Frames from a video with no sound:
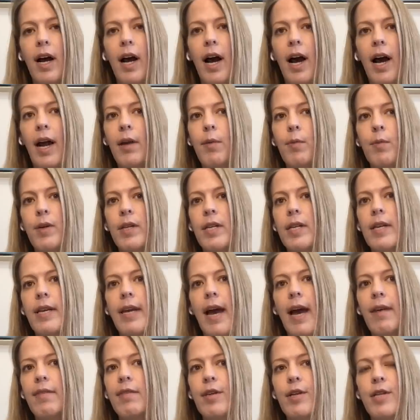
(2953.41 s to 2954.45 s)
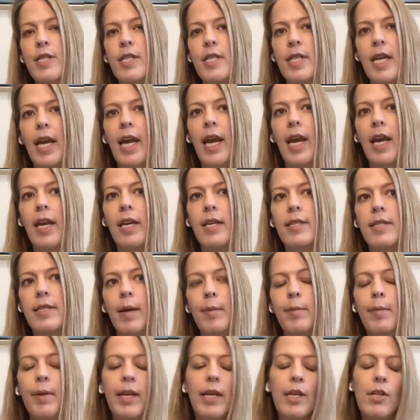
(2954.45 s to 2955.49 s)
I would never say
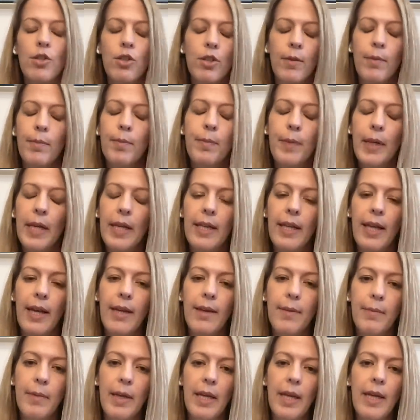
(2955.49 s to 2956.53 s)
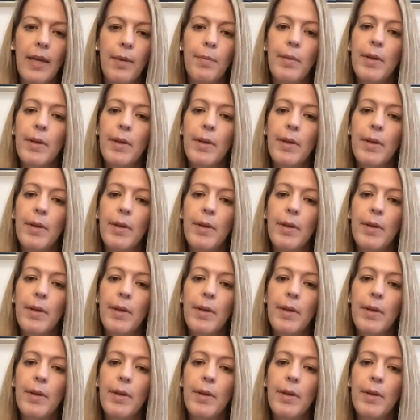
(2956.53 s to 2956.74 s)
somebody should be like me,